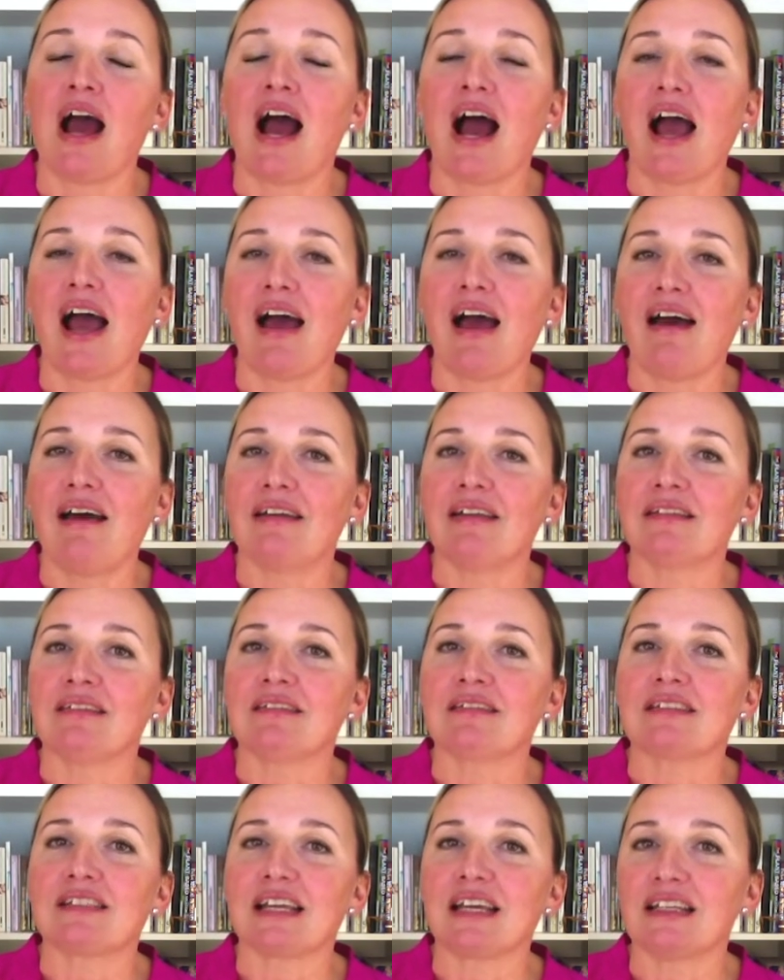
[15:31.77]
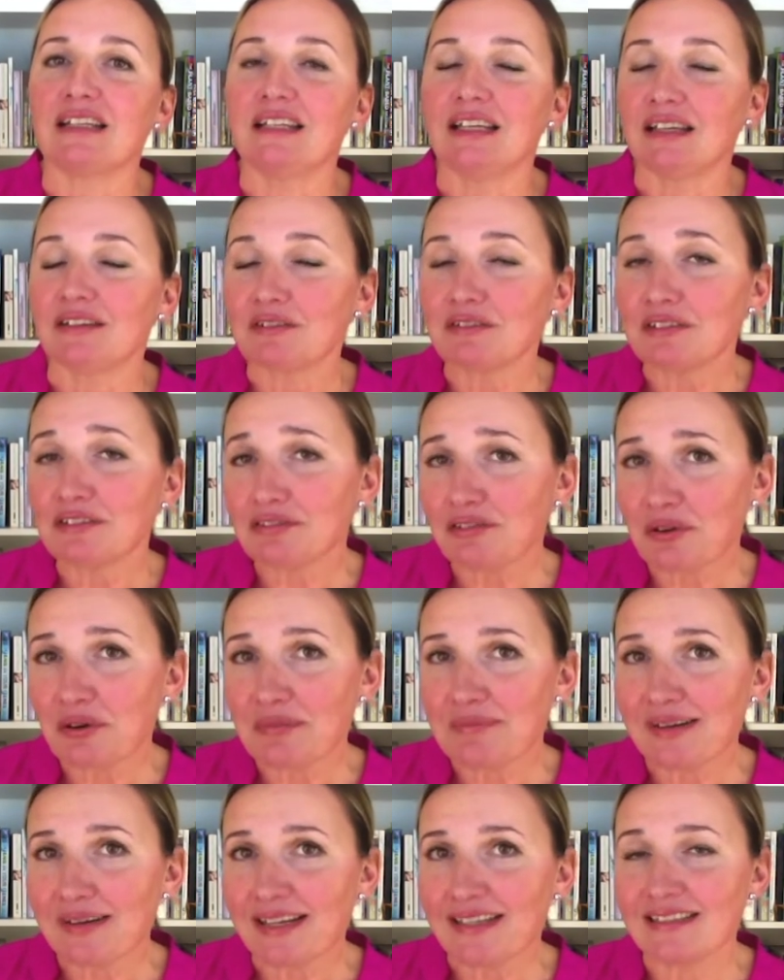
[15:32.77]
And at the end of the 4
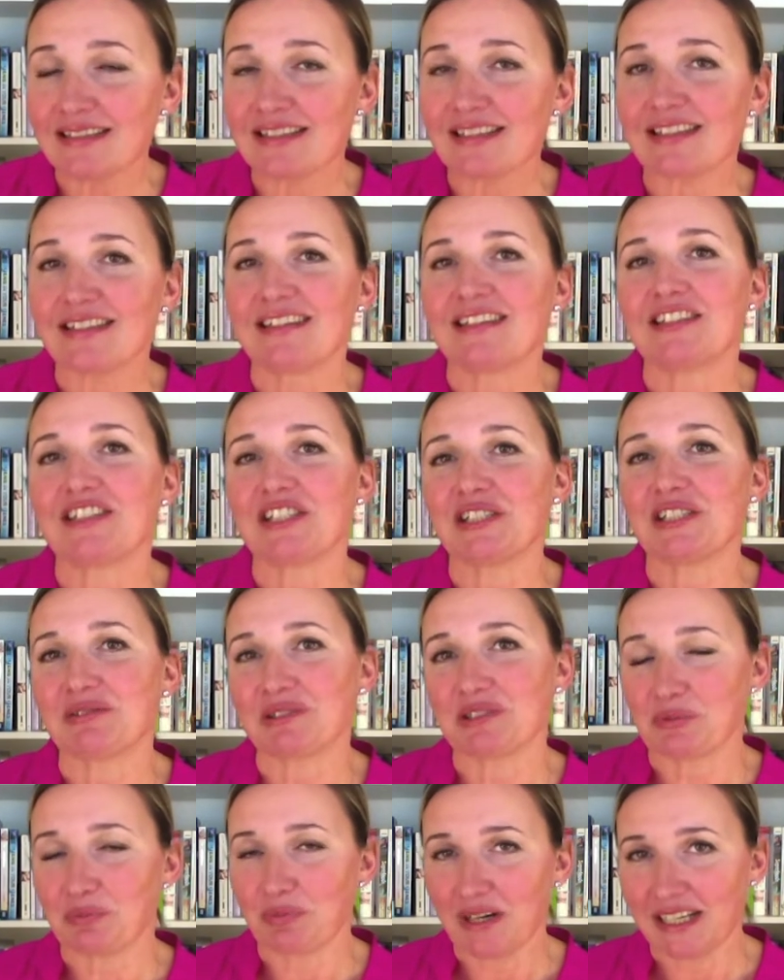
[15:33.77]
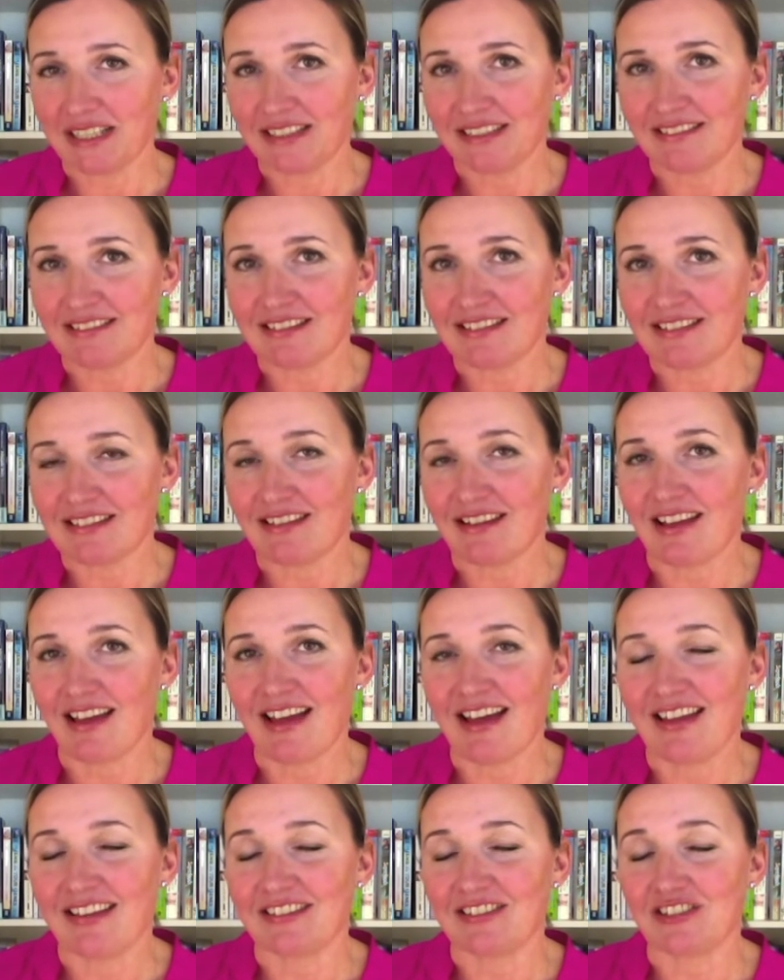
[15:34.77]
months, she was pregnant,
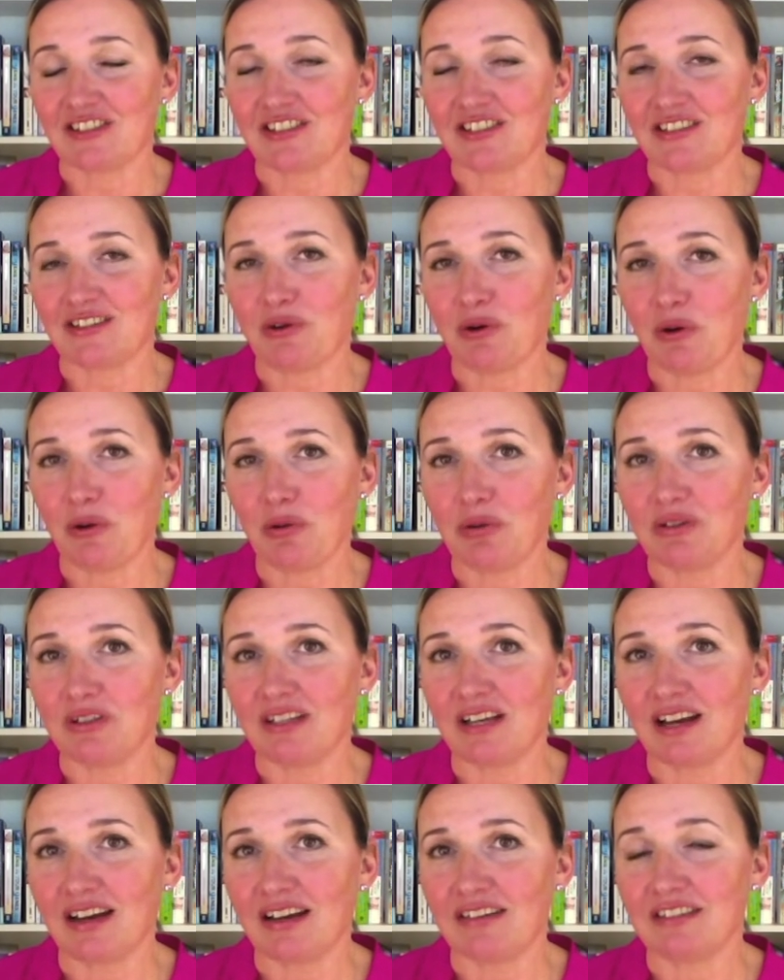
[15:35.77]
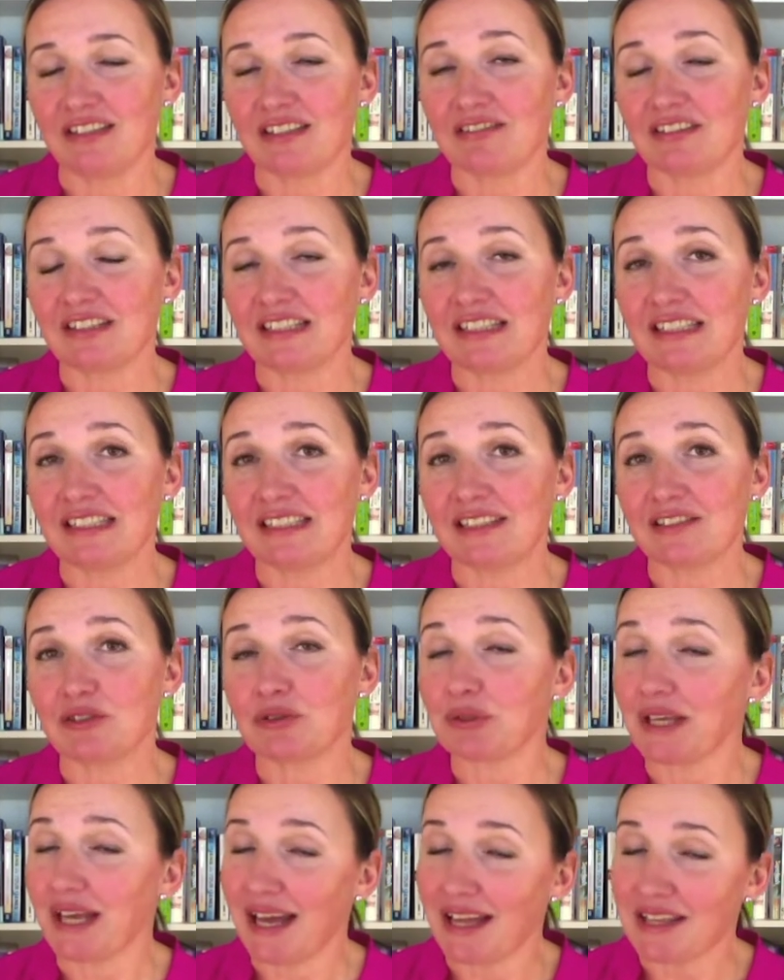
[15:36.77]
and she called the IVF clinic to
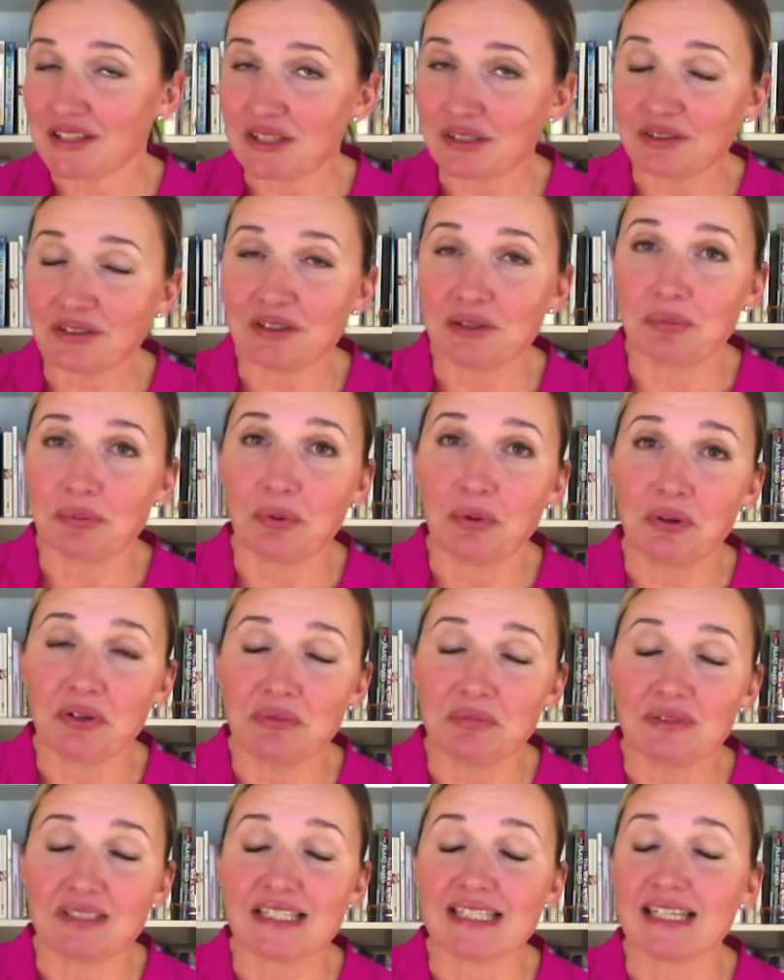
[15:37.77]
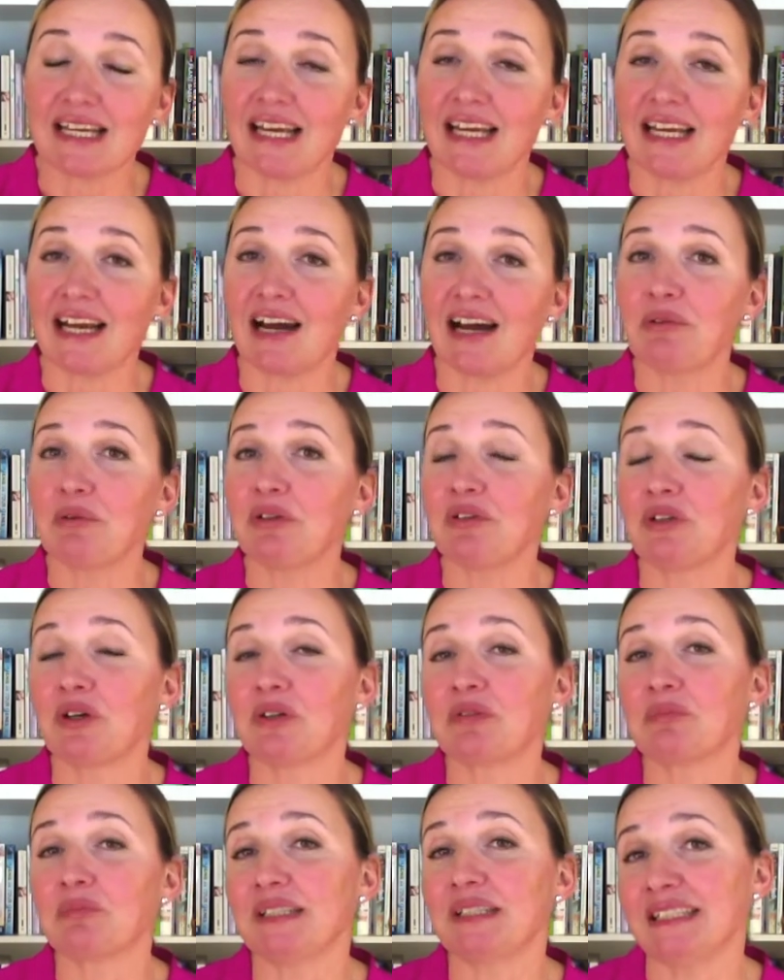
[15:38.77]
cancel her appointment, saying, I will
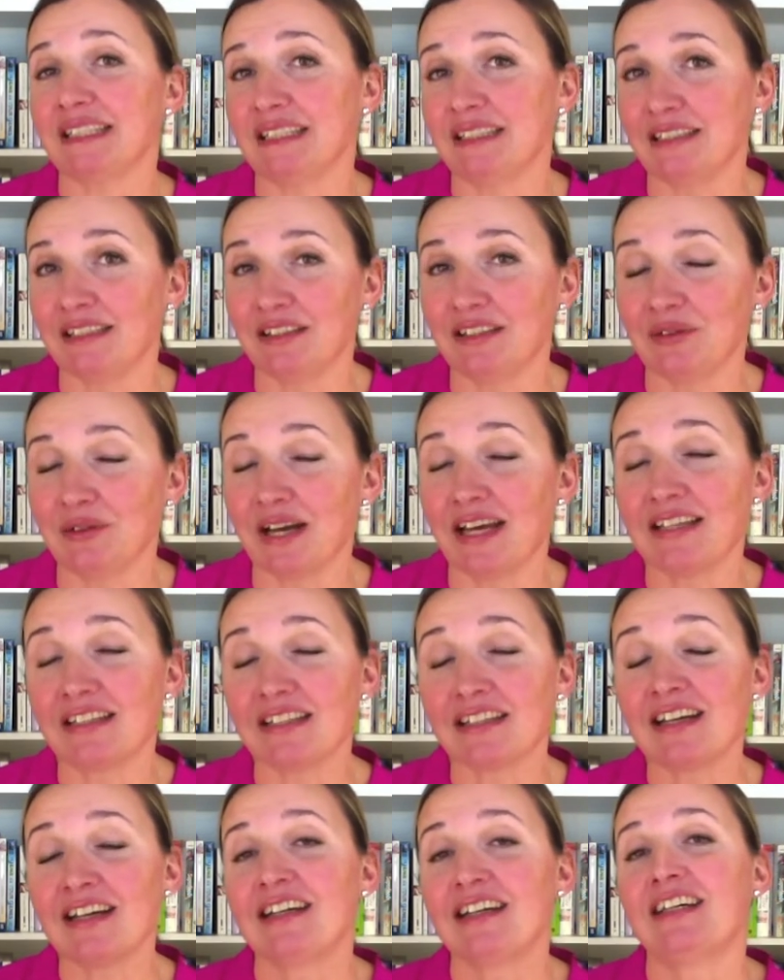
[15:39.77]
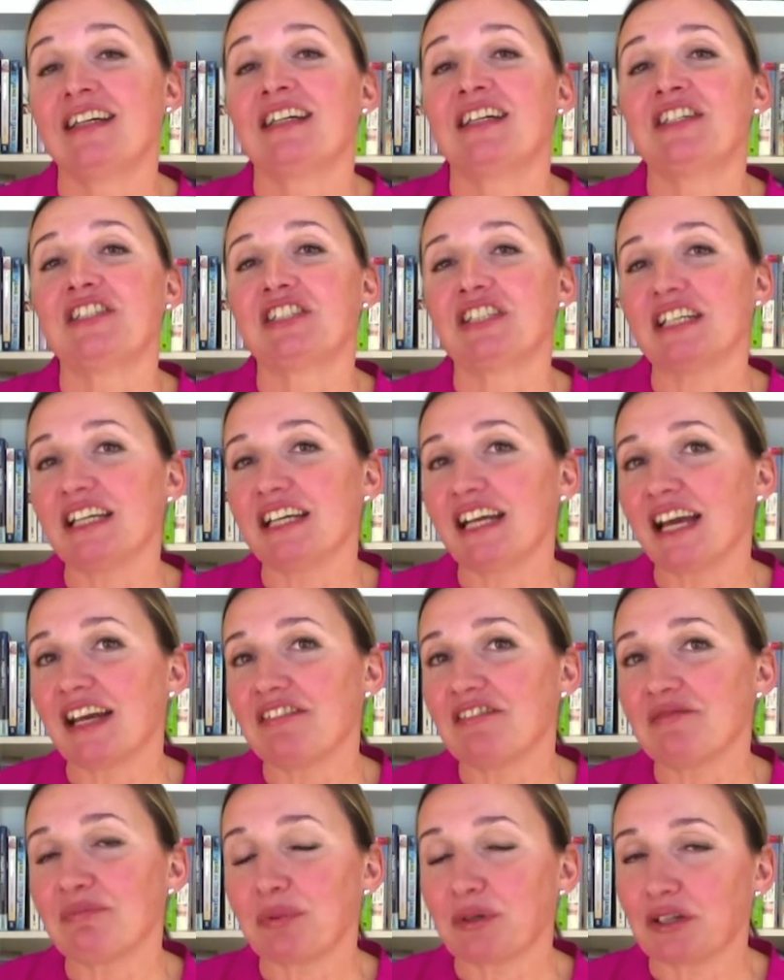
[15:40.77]
not be needing you. And she
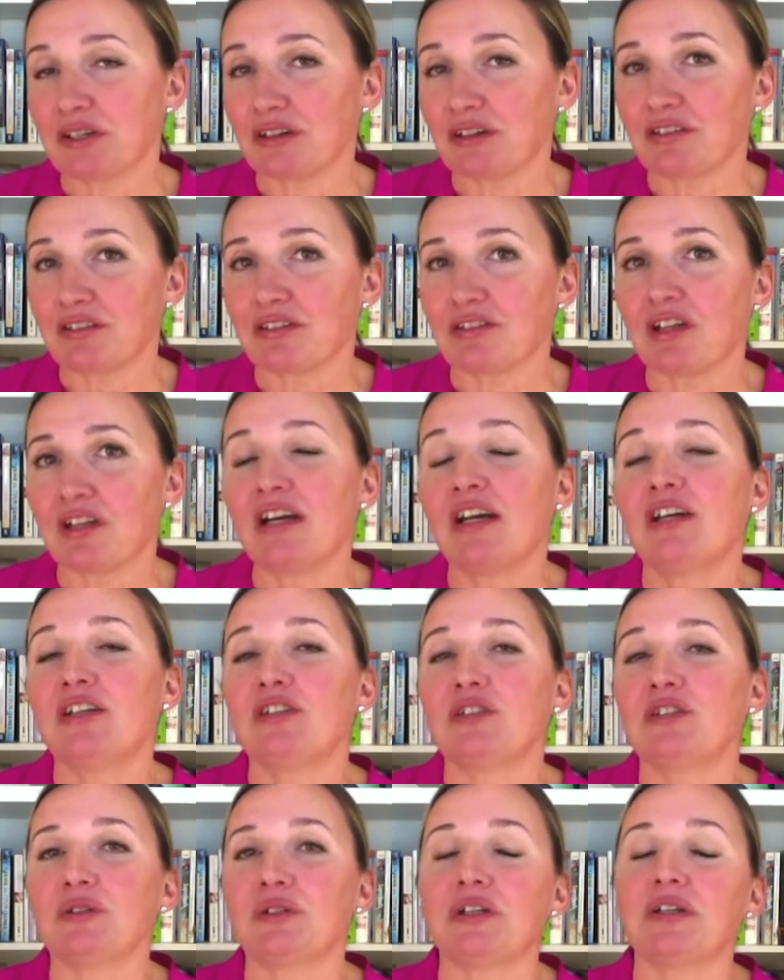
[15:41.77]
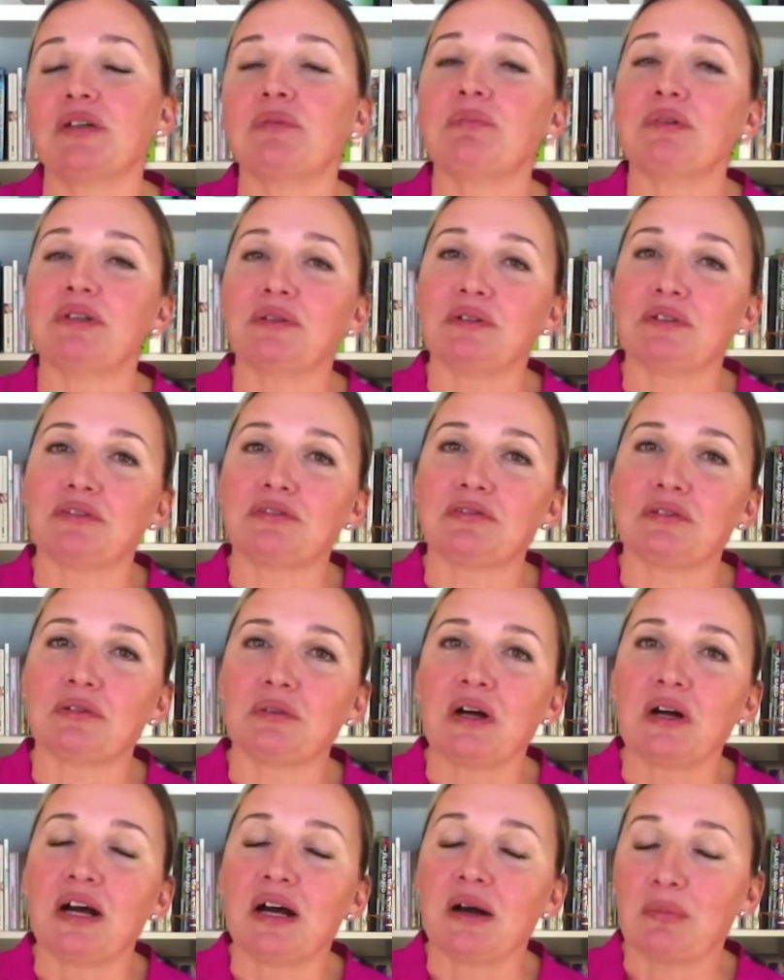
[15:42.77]
gave birth to her
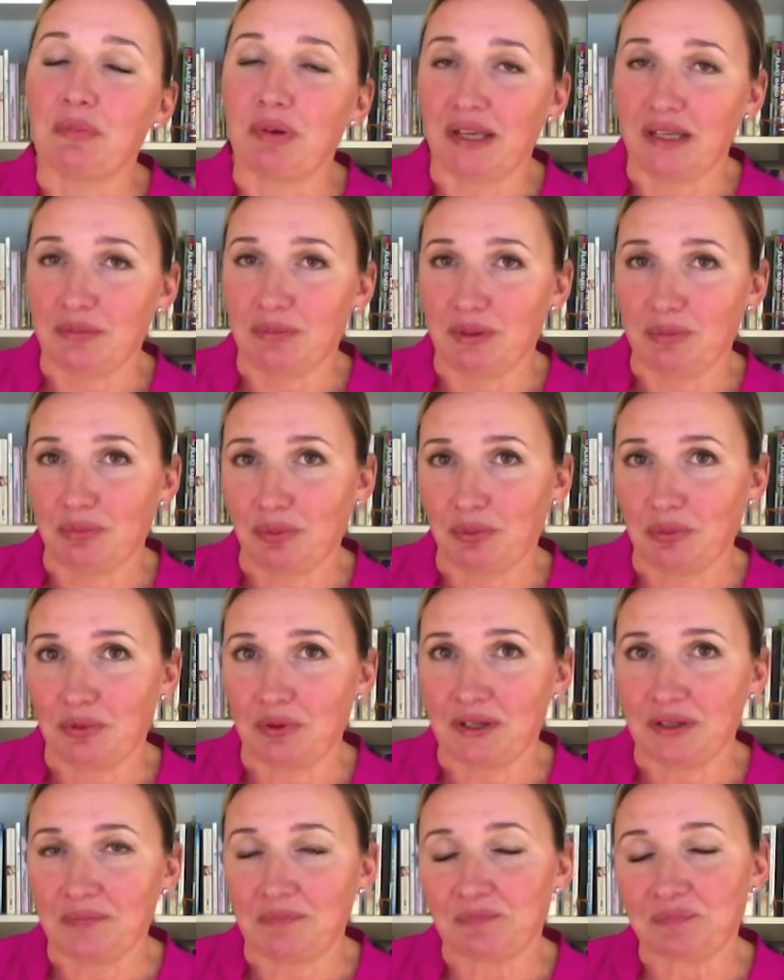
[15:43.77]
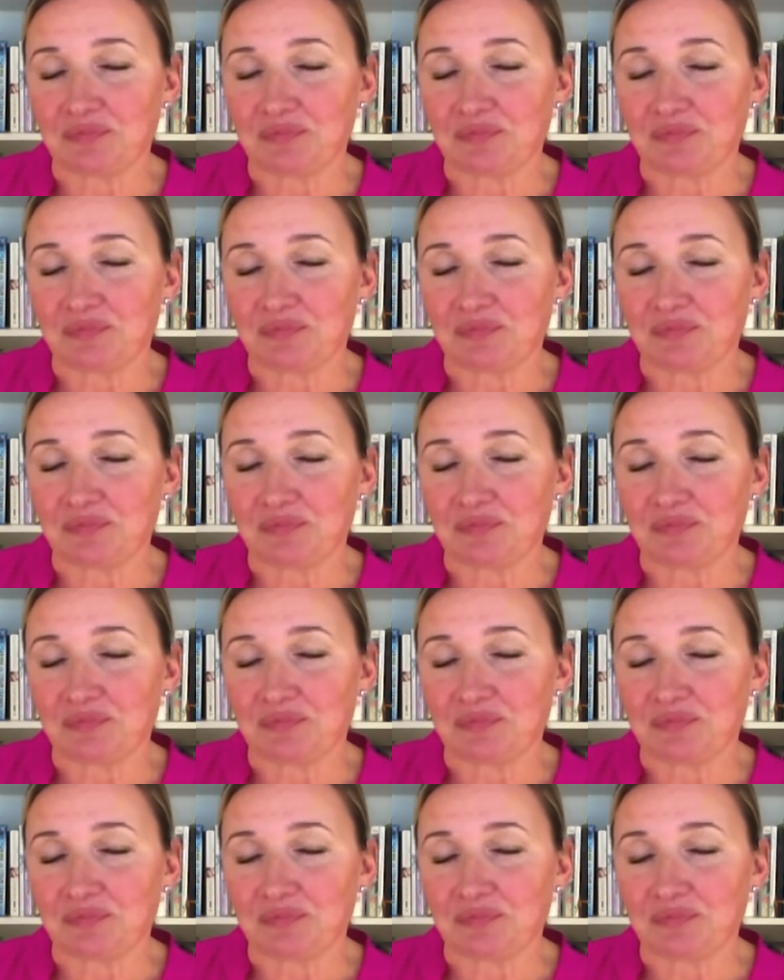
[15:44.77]
beautiful baby boy.